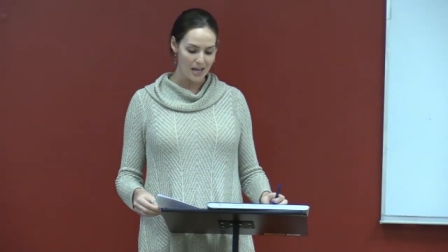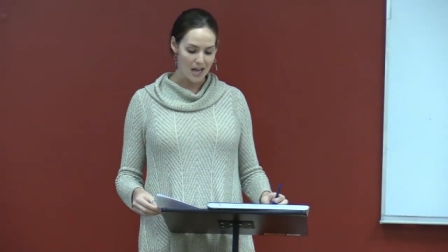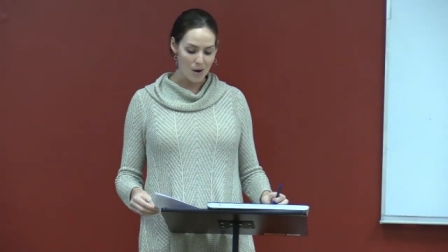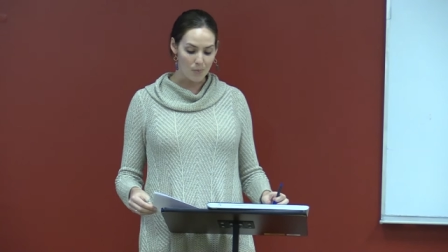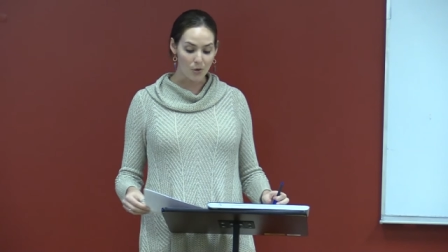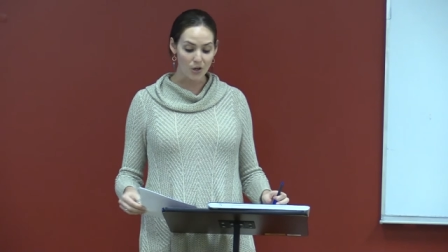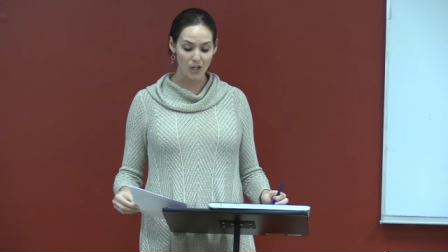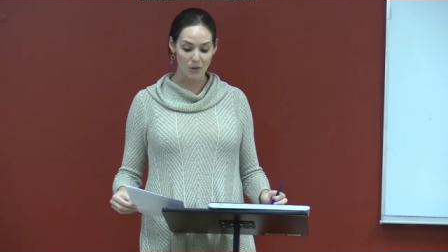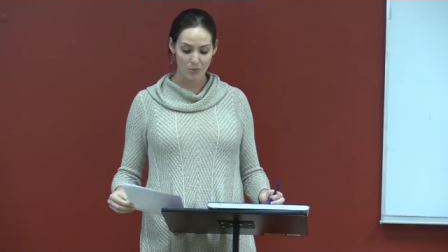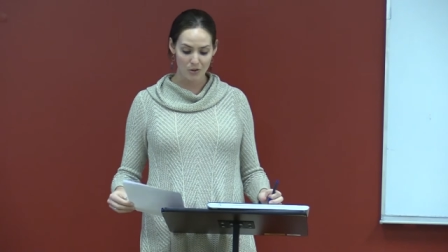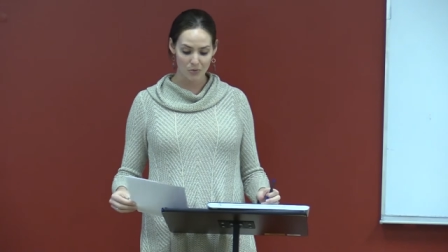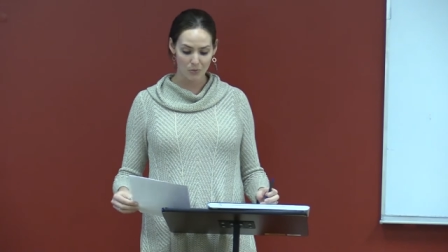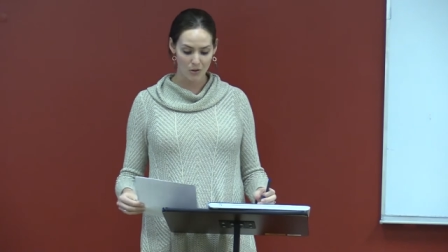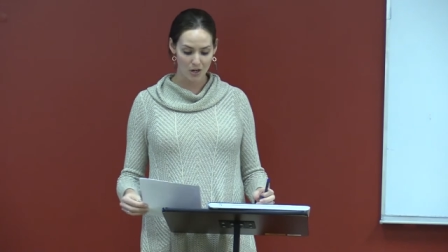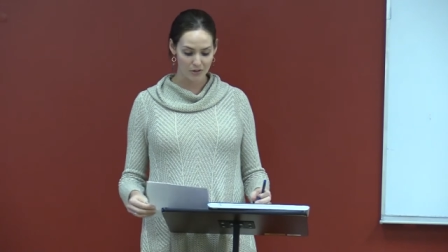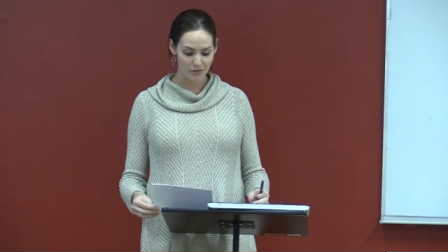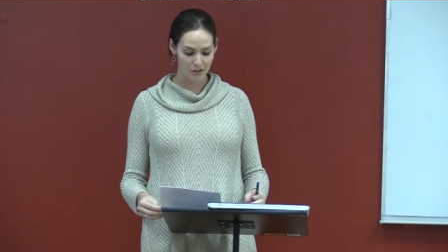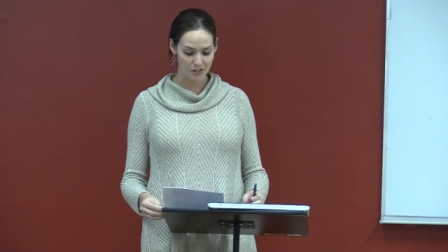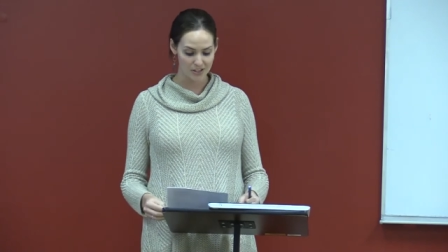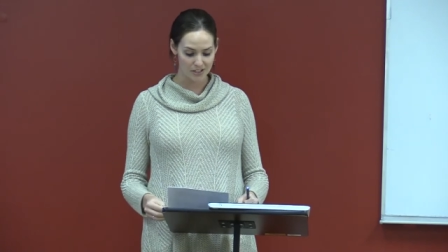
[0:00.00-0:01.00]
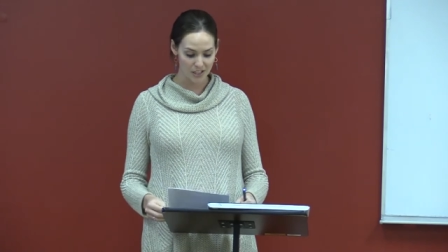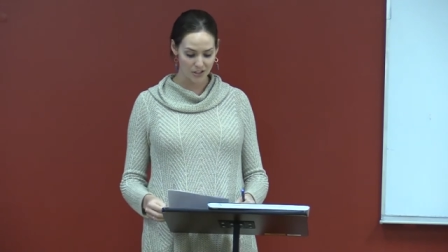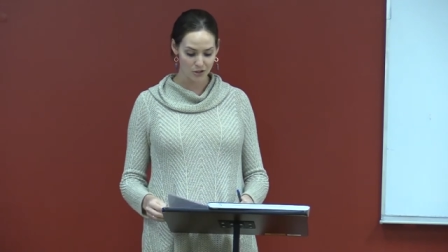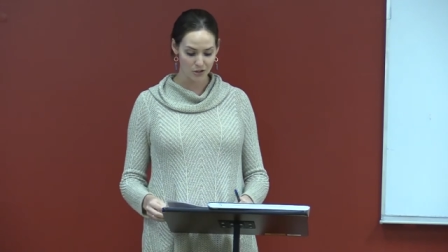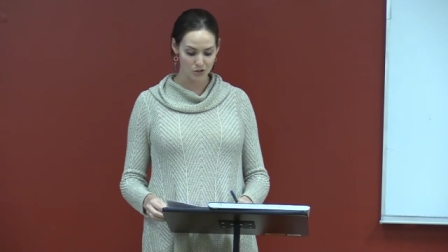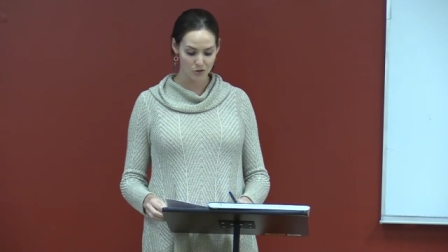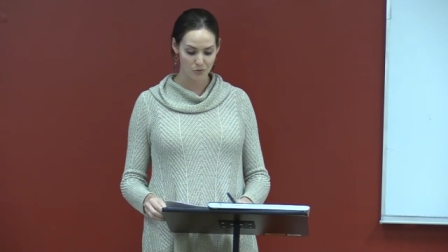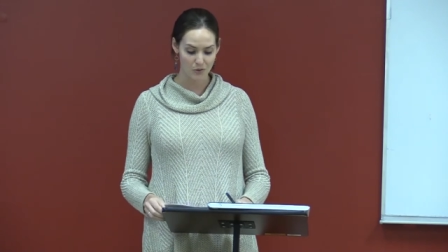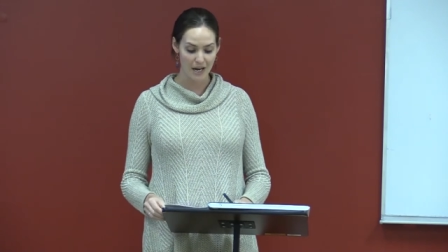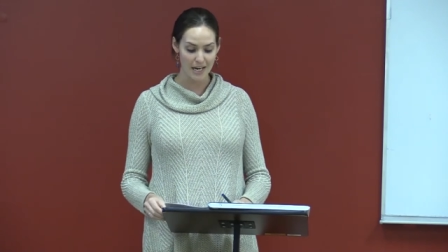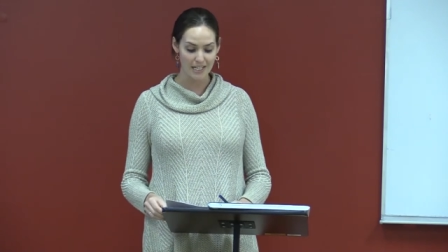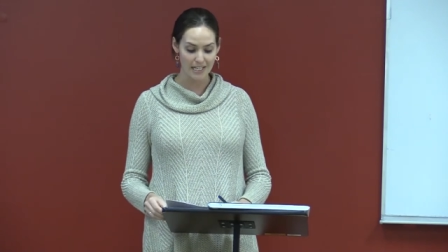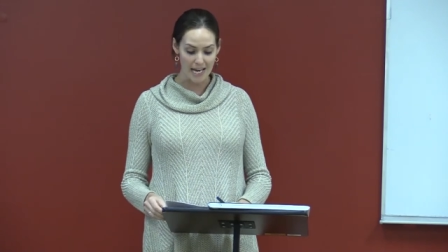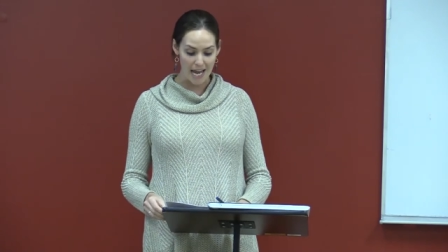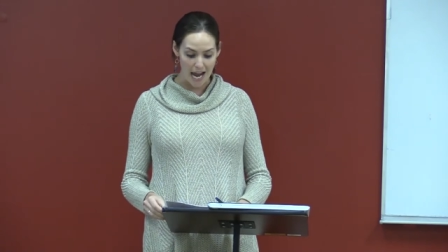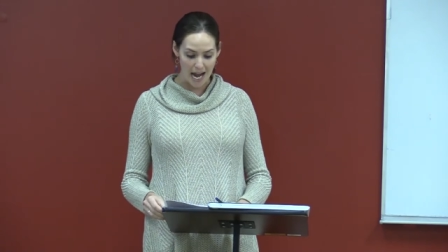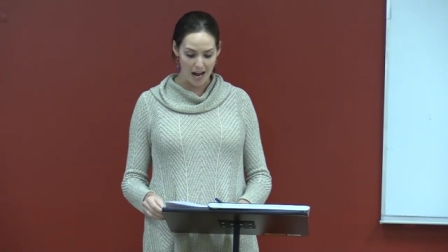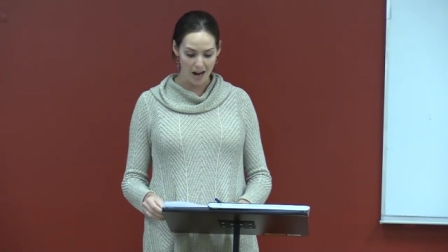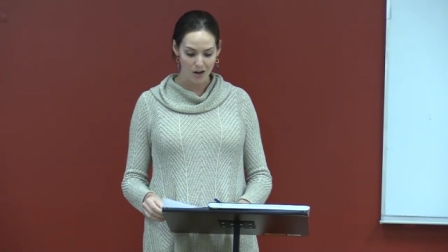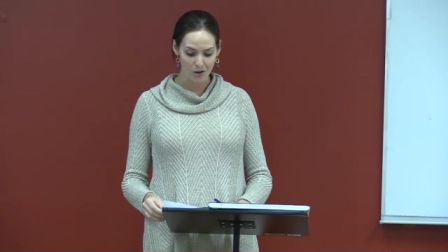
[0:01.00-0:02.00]
I'm working with one of our seniors right
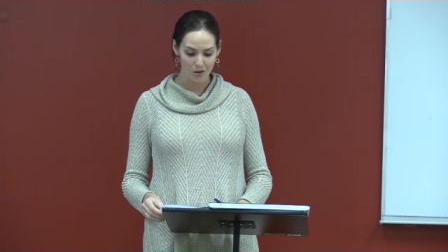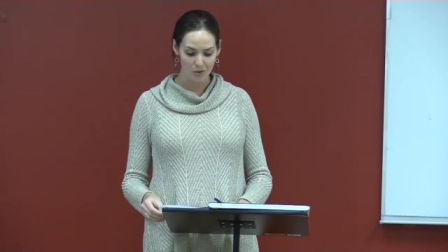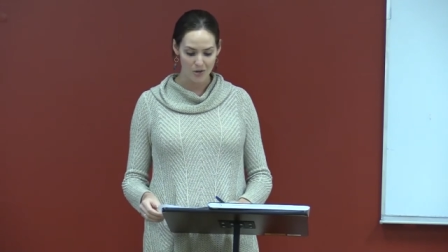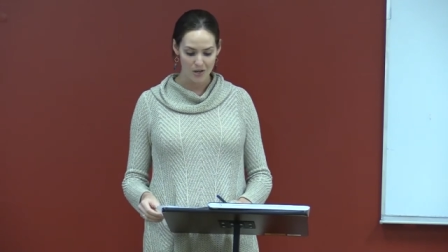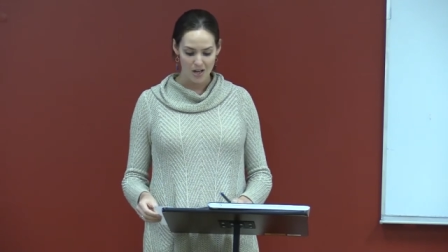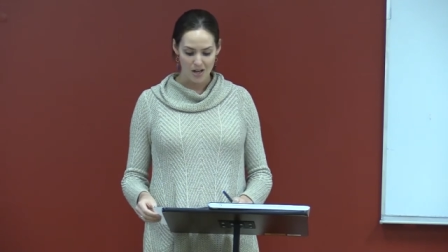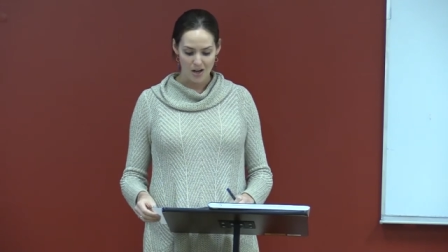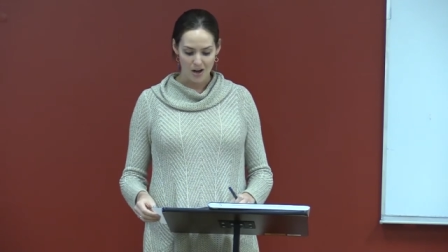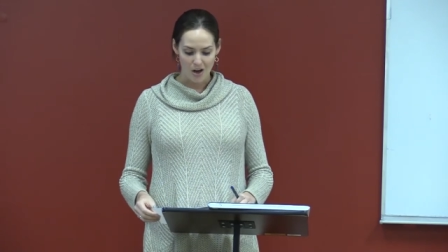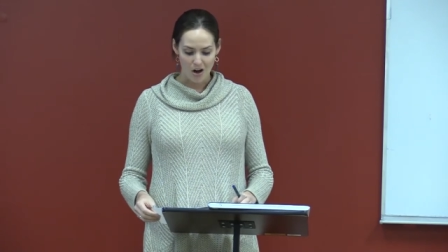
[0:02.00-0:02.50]
now